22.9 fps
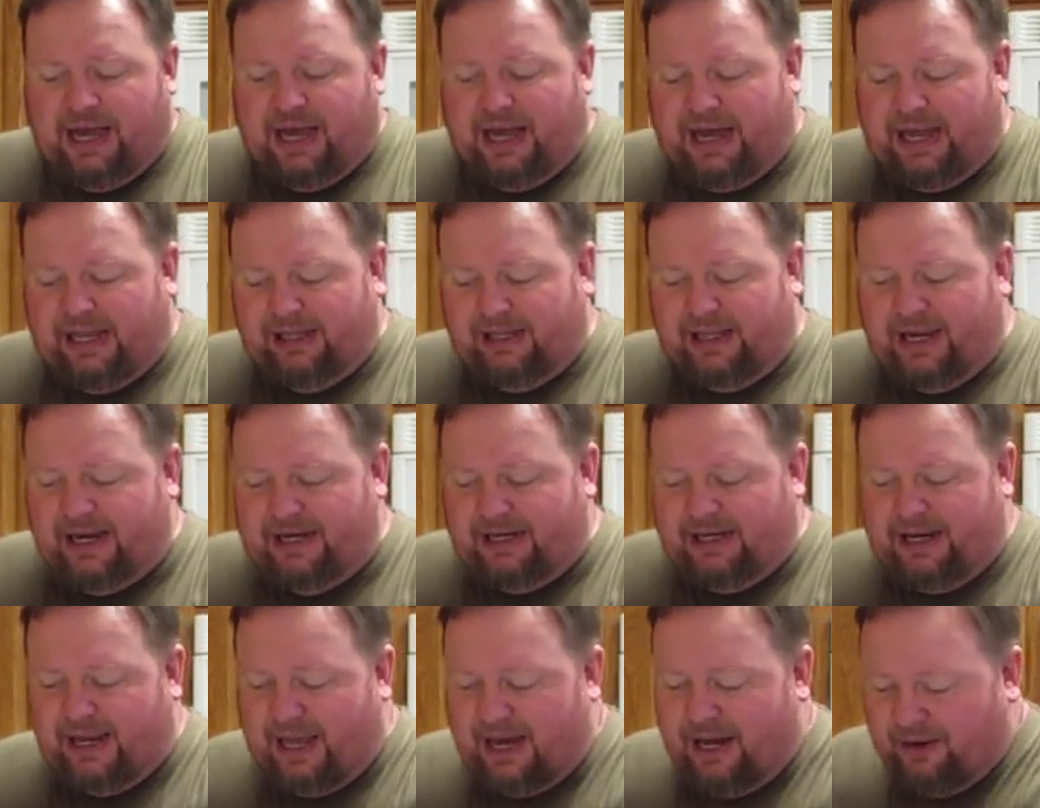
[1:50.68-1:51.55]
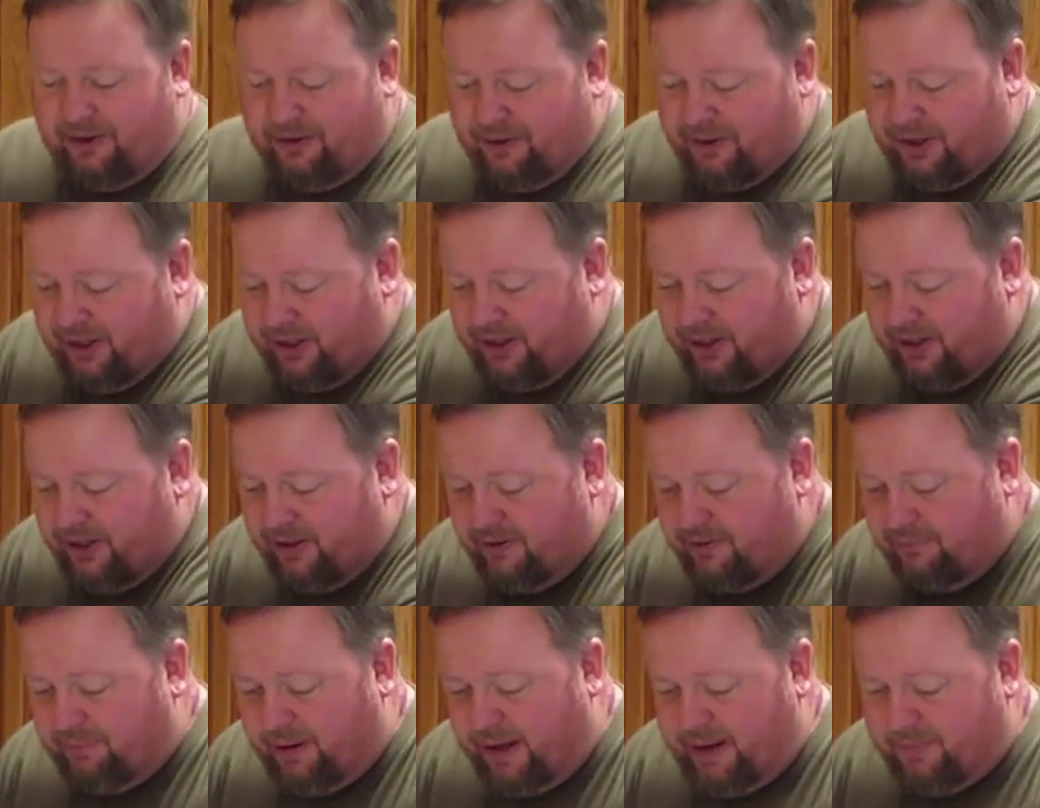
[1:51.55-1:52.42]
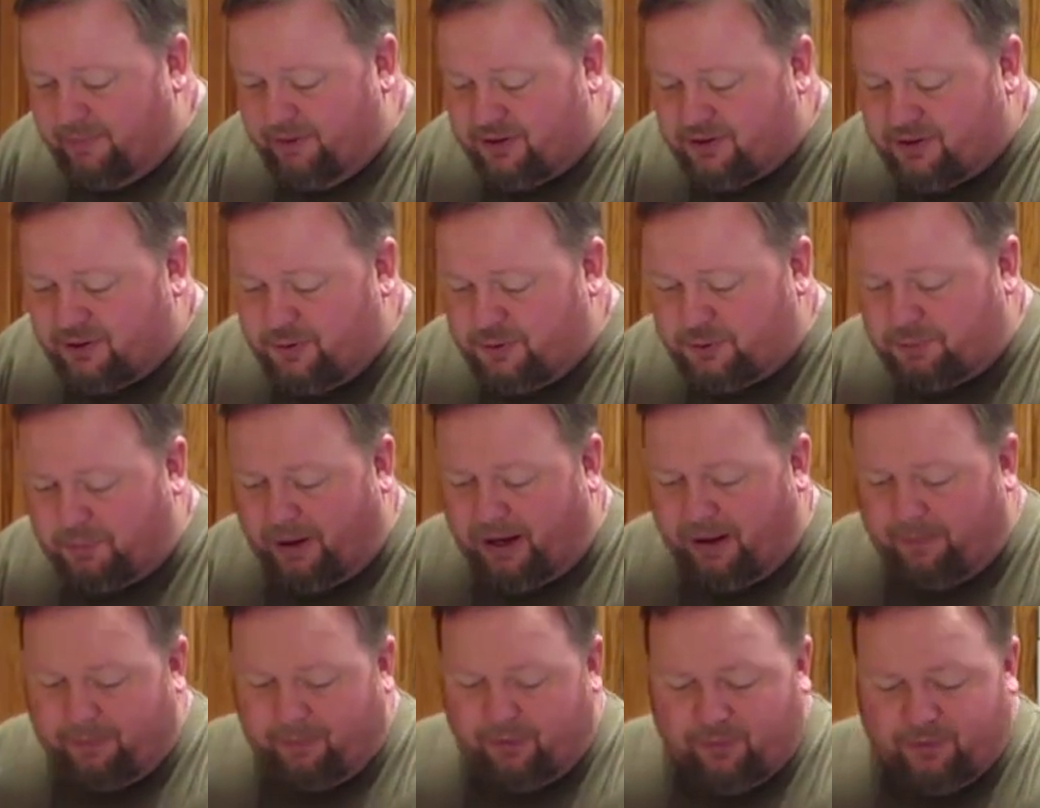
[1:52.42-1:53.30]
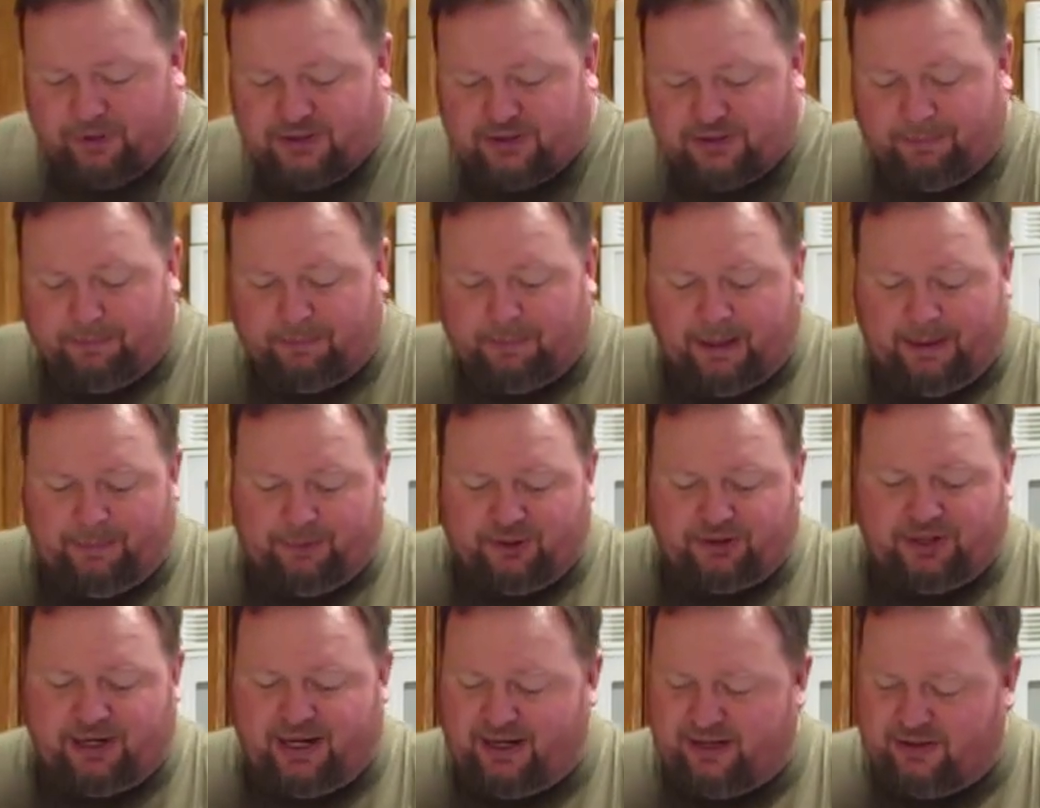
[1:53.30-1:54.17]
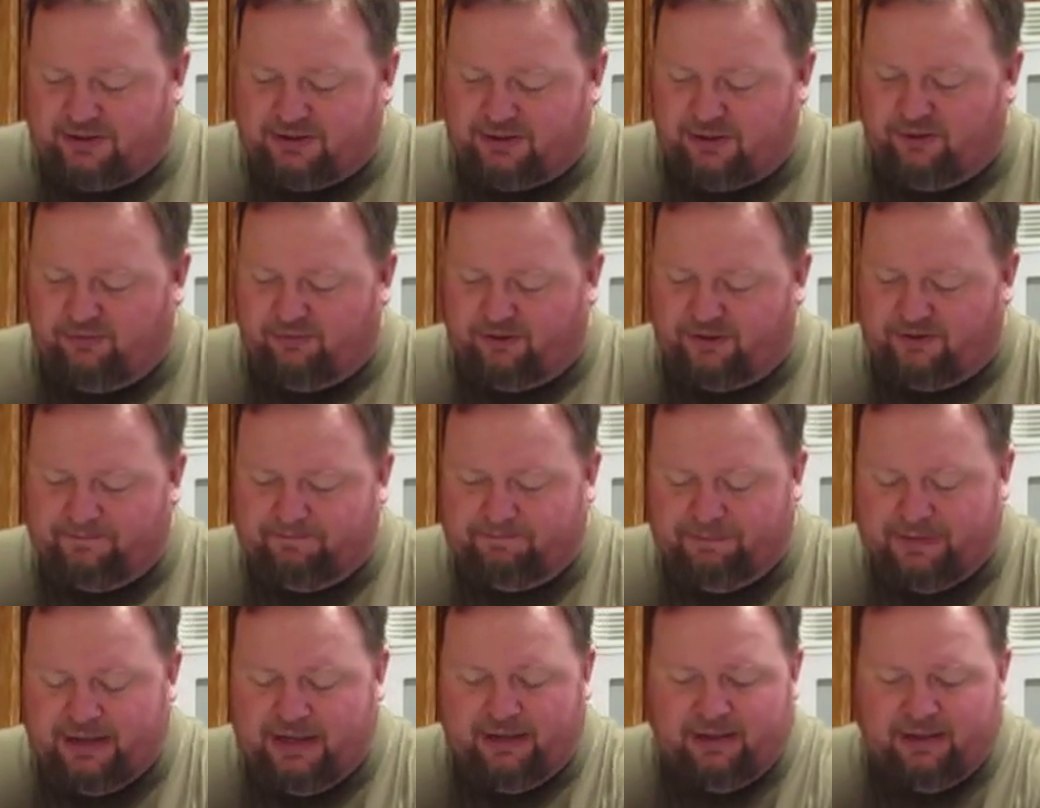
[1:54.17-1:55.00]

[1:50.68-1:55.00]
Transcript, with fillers: I laid it out on a Baptist newspaper with some paper towels over it.